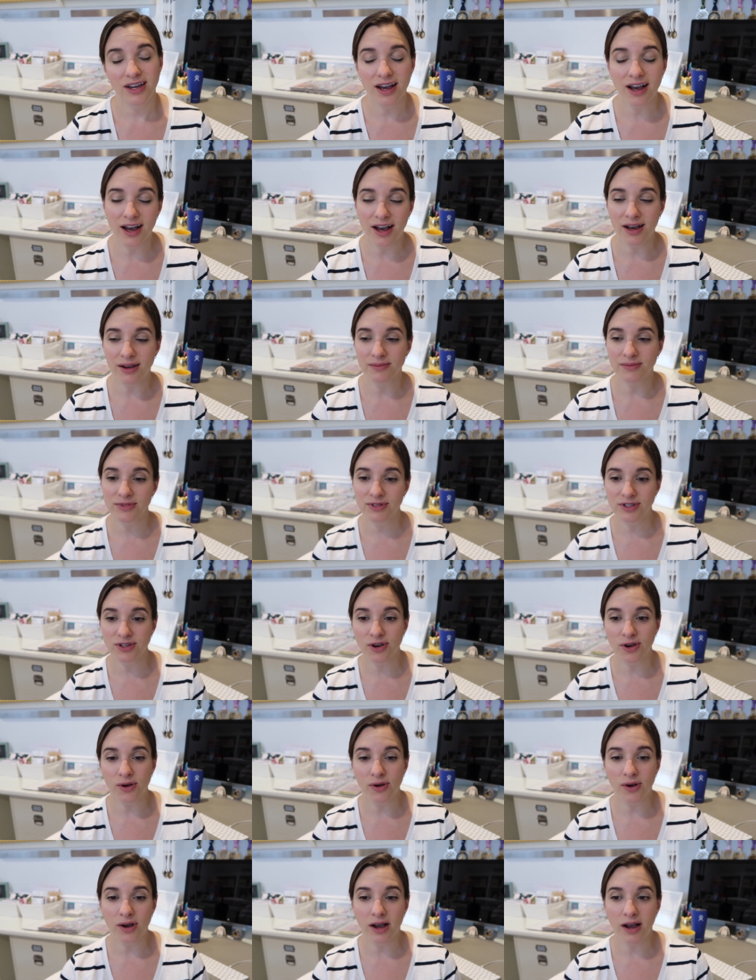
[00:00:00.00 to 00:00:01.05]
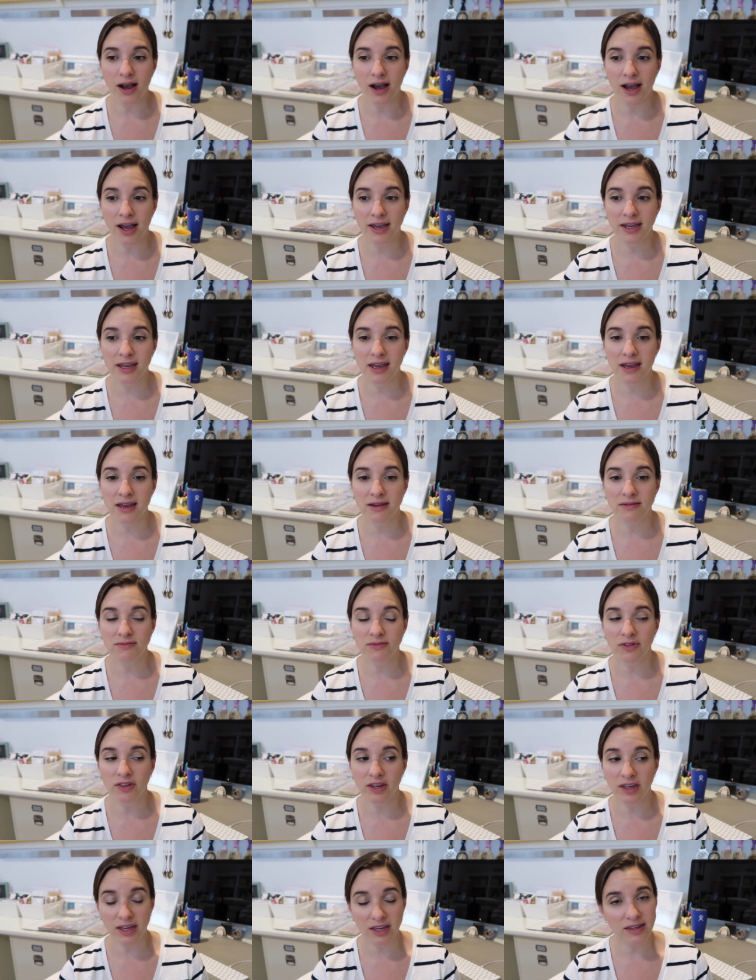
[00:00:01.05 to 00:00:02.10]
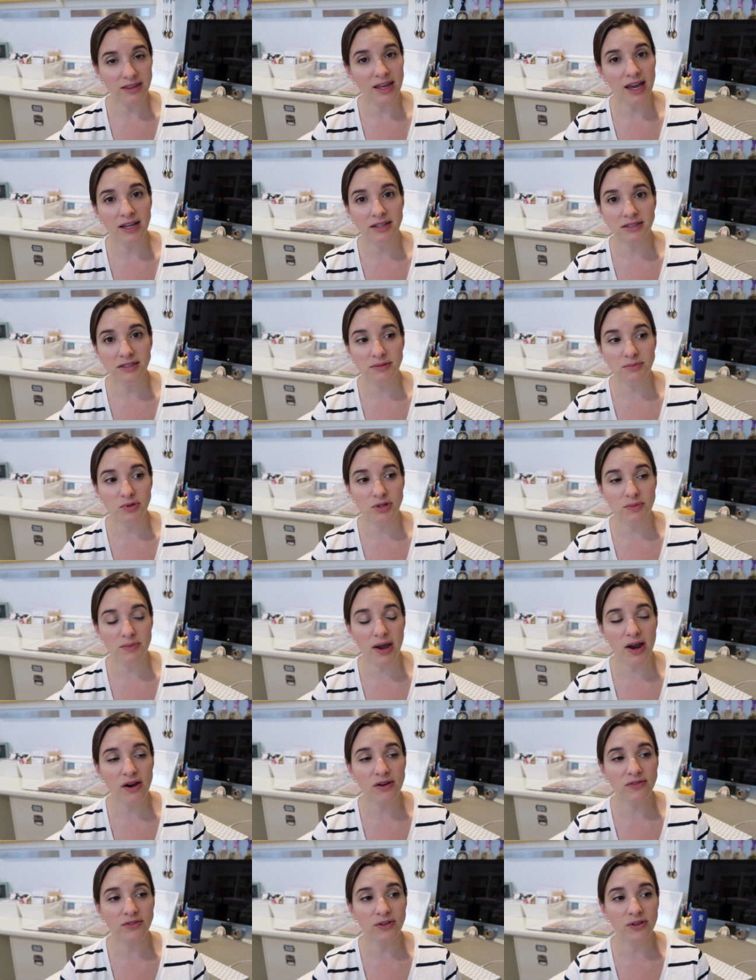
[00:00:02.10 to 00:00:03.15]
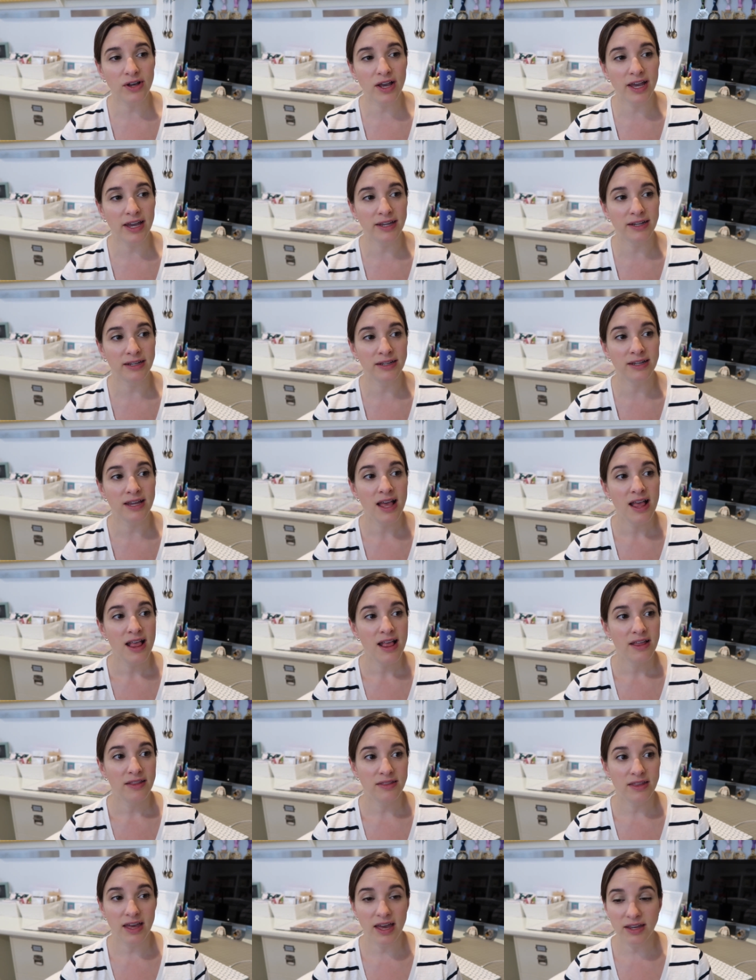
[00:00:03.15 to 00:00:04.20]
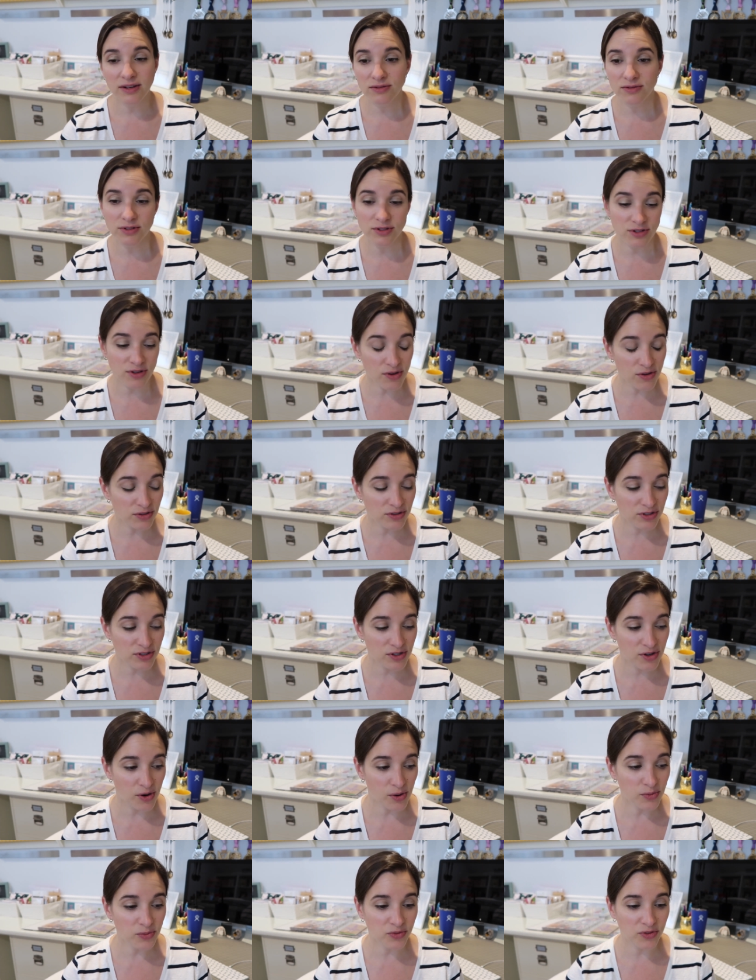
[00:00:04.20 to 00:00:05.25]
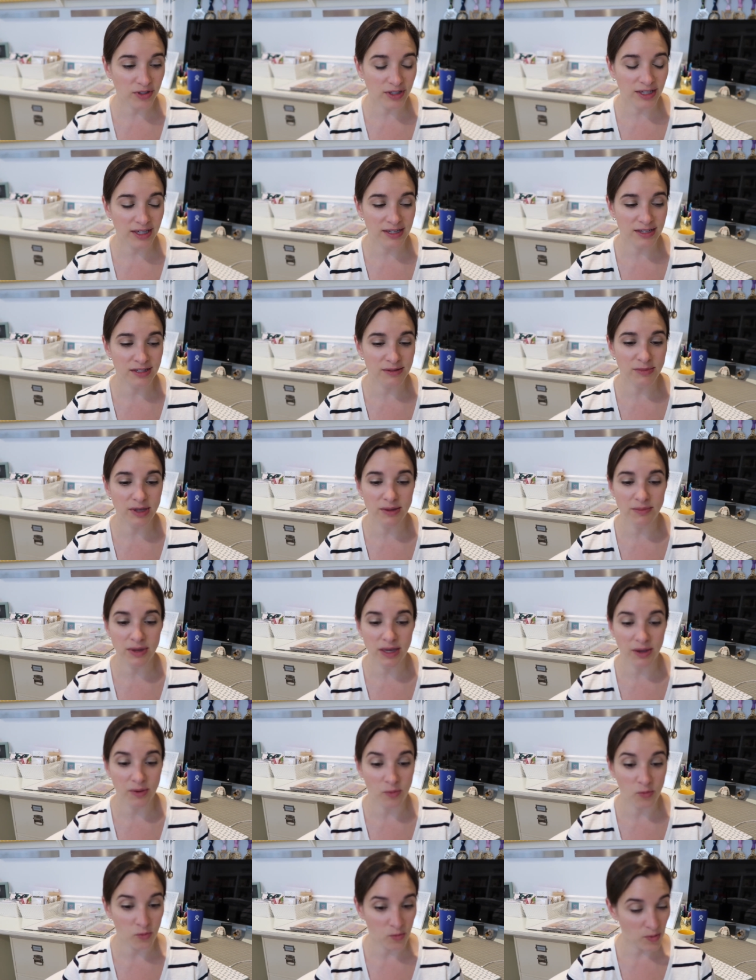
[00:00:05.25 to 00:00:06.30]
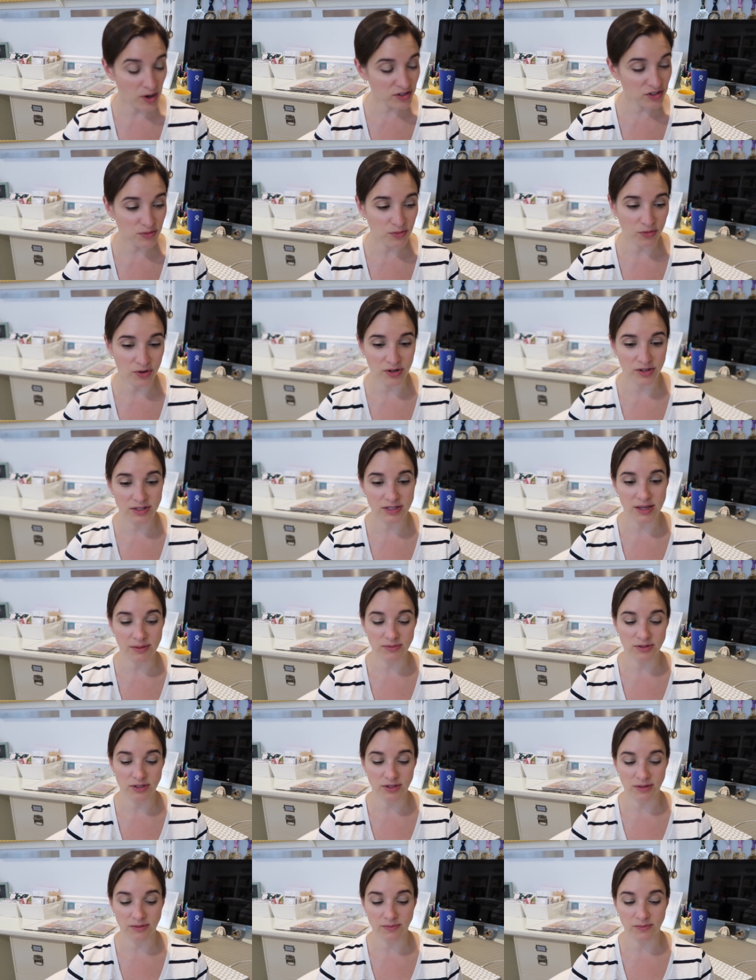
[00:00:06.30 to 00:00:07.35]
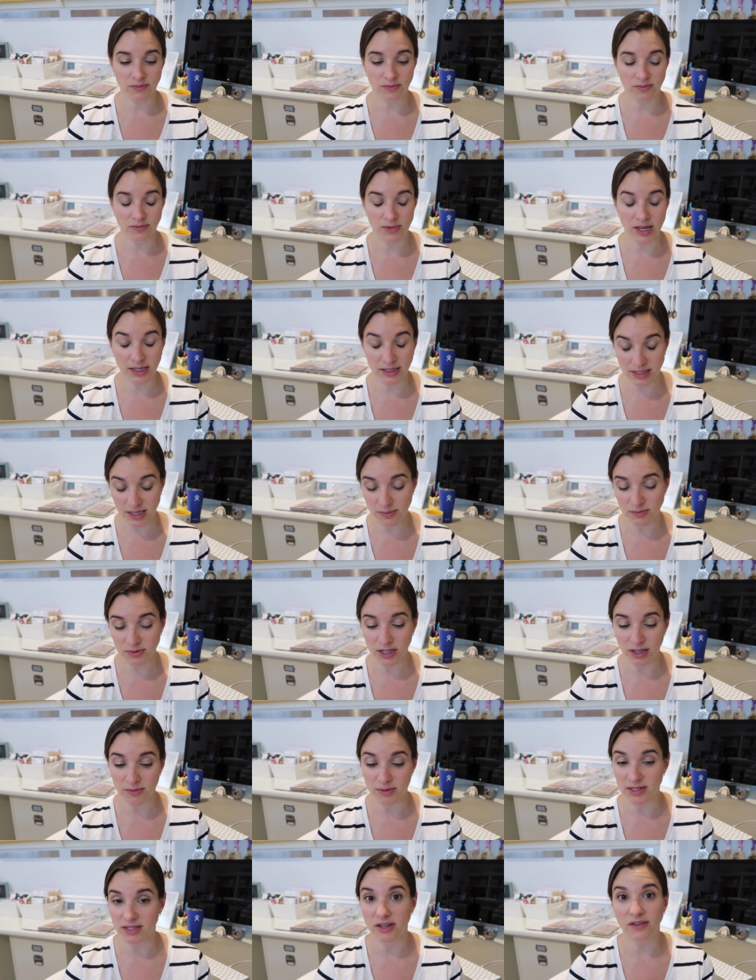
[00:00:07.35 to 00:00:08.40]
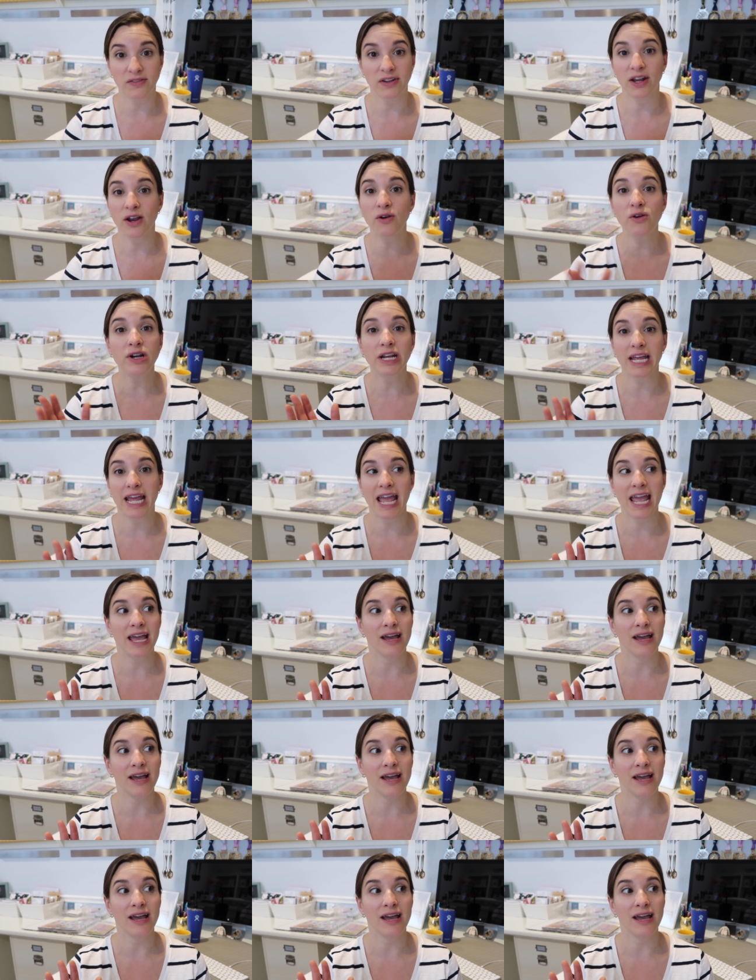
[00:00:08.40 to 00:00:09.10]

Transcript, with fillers: Um, so I am thinking that's pretty powerful, and the end result hopefully is me being much more accepted, accepting of myself, and I already